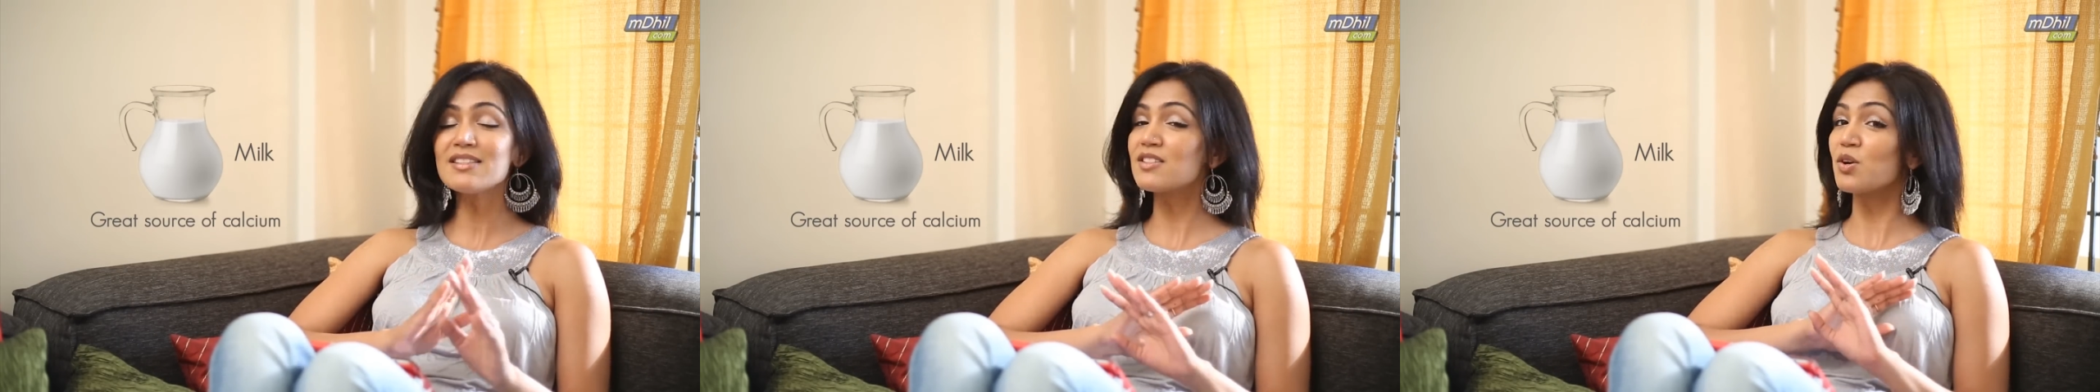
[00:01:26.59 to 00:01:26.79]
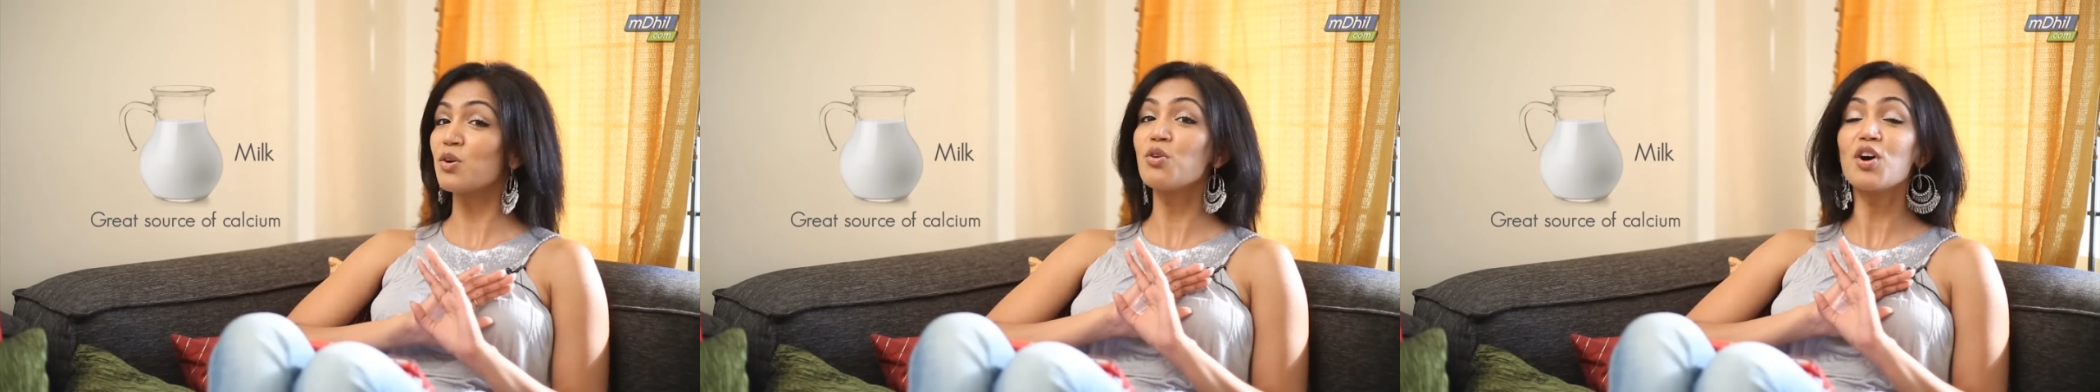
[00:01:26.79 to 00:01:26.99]

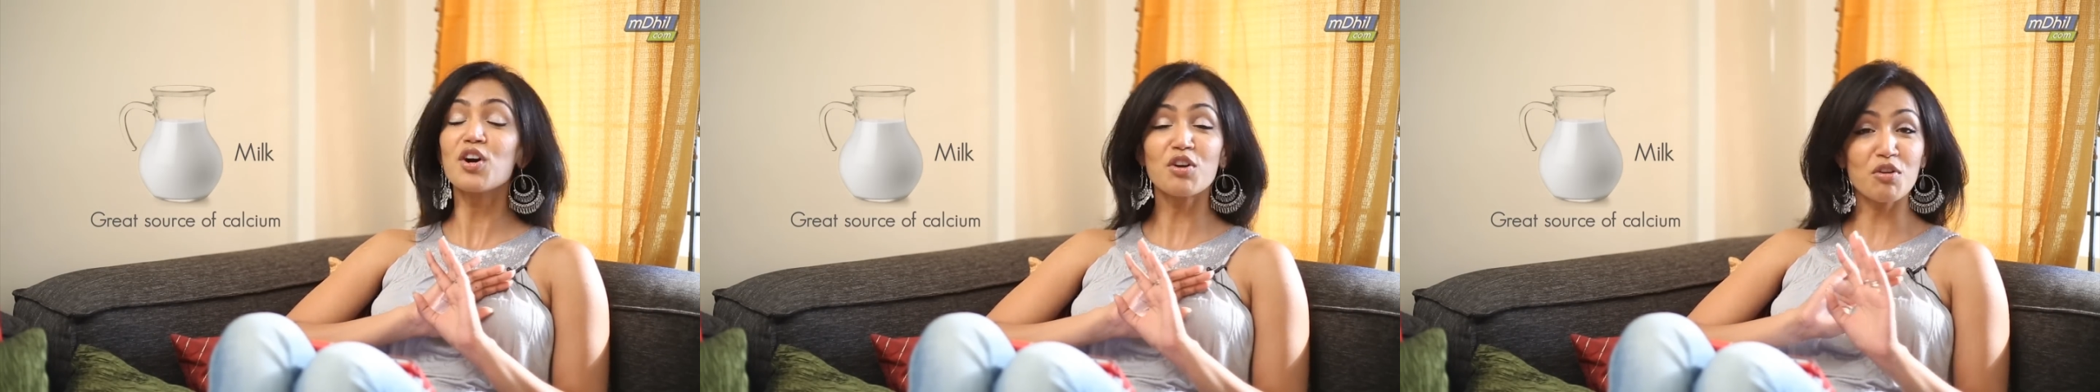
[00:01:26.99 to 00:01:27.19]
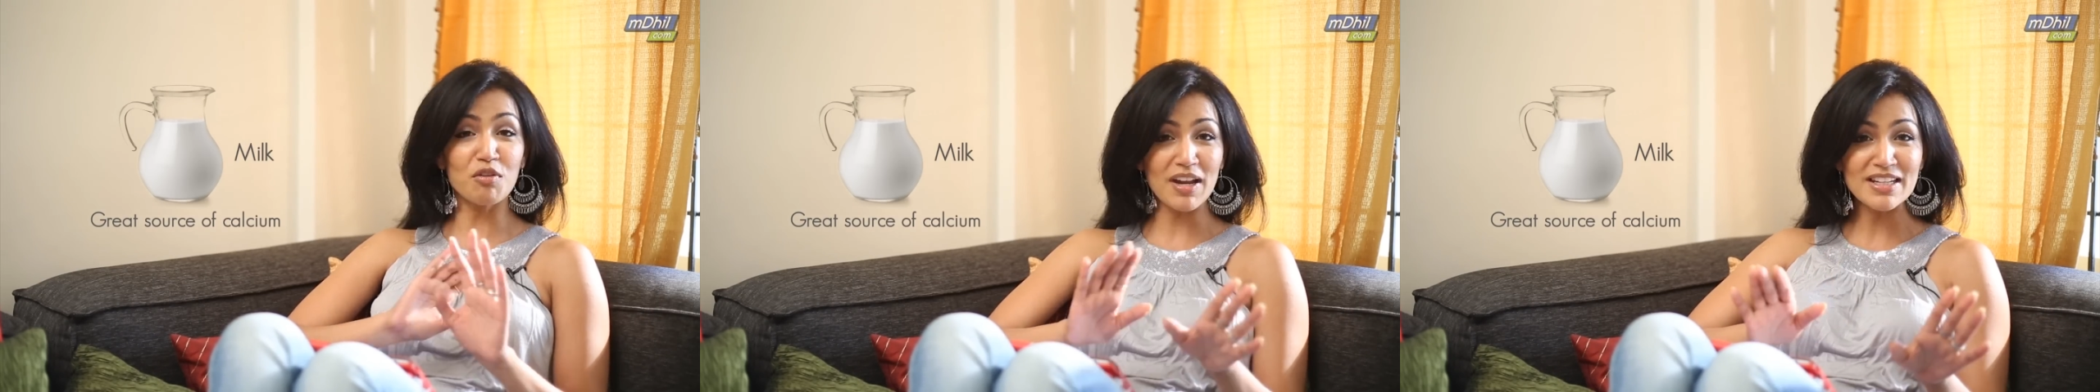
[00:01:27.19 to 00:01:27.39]
so
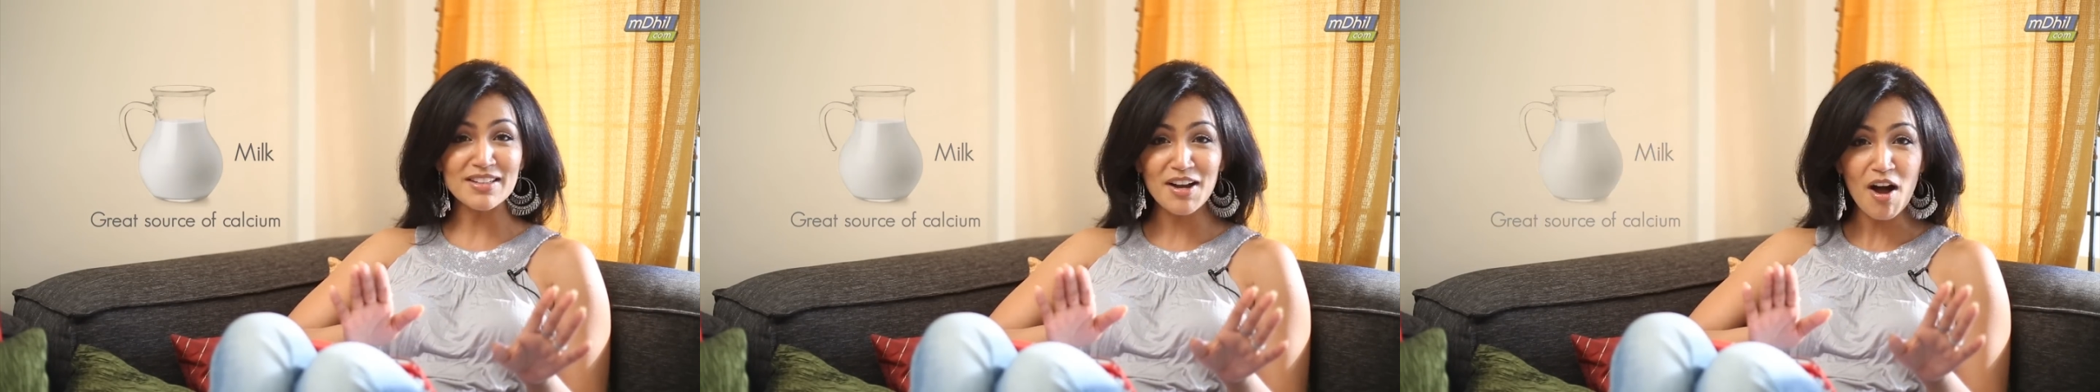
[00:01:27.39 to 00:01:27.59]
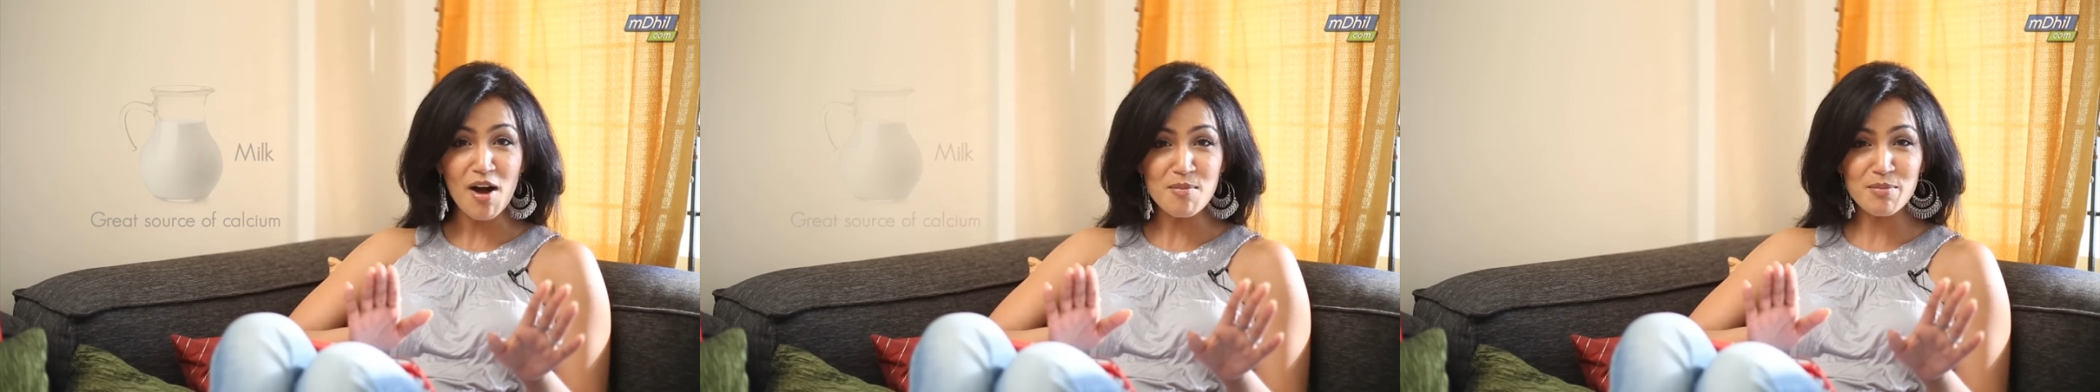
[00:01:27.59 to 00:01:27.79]

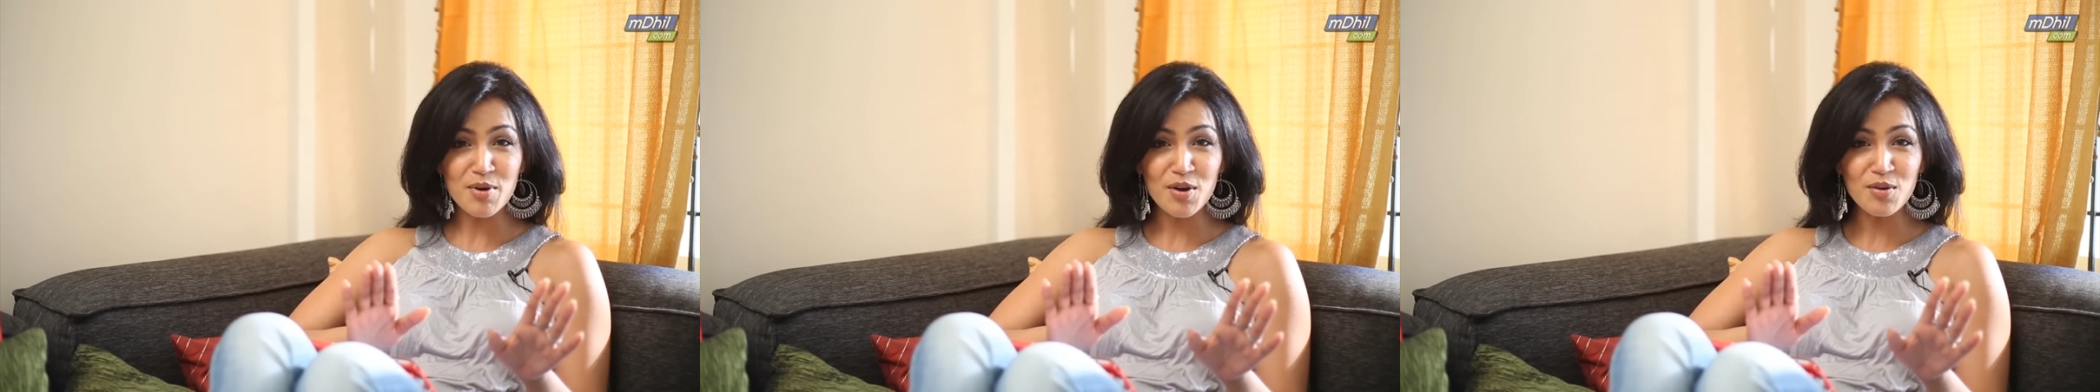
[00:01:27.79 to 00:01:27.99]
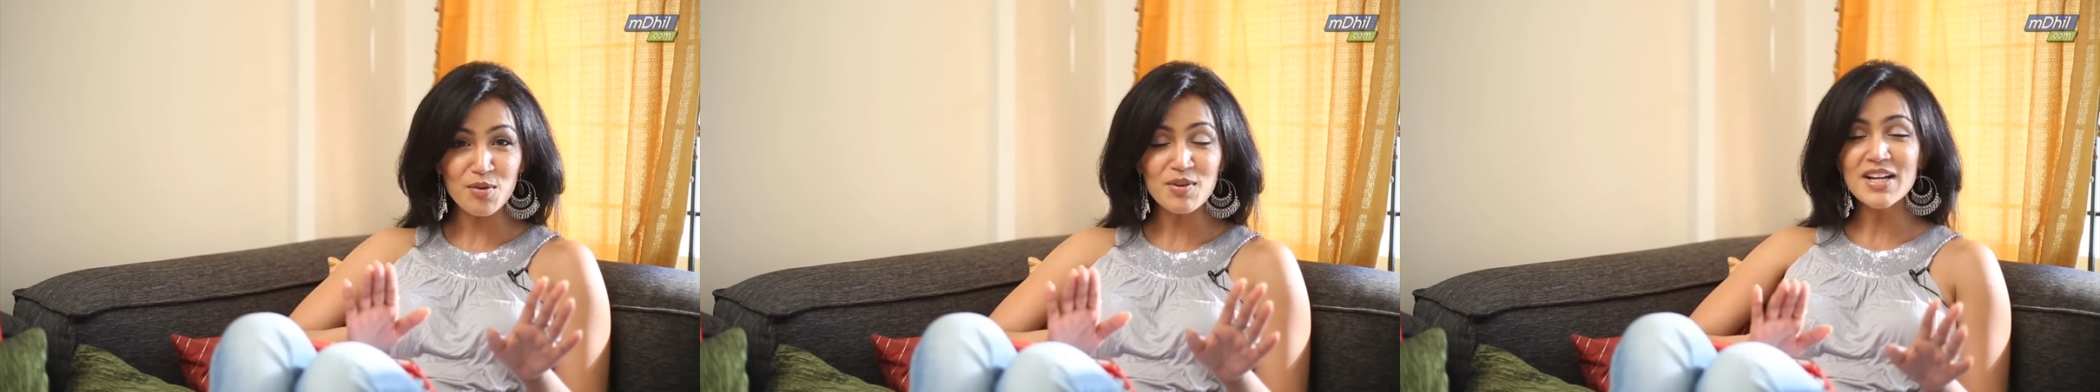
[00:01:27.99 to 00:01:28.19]
great
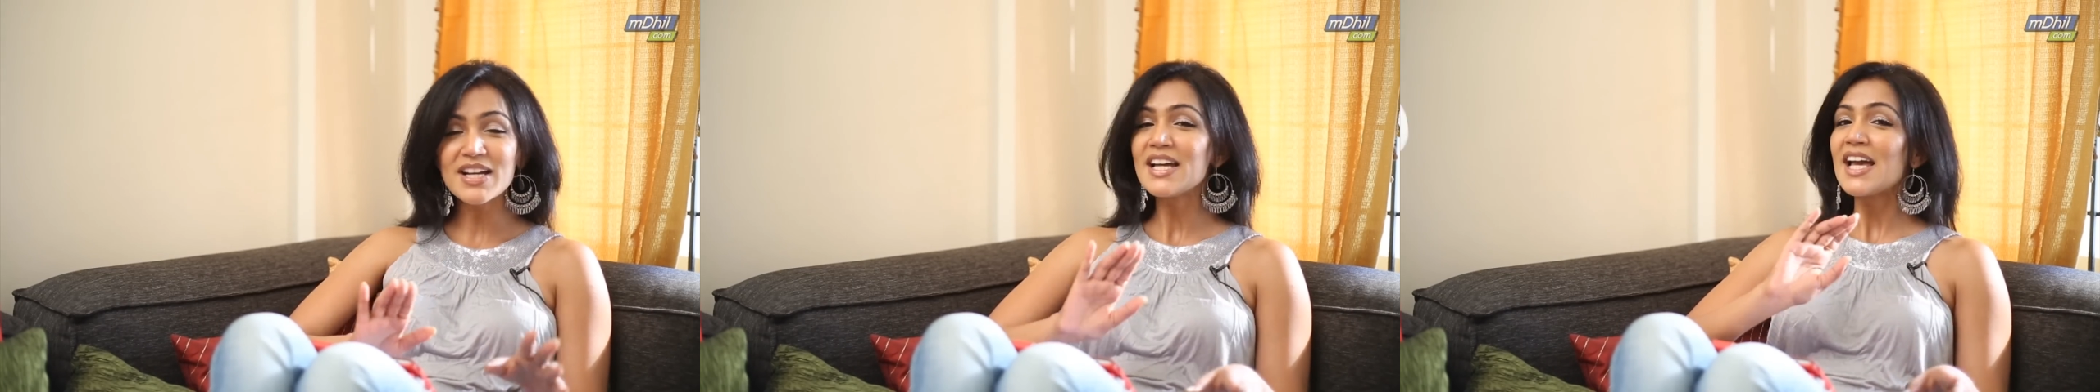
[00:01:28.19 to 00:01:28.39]
combo.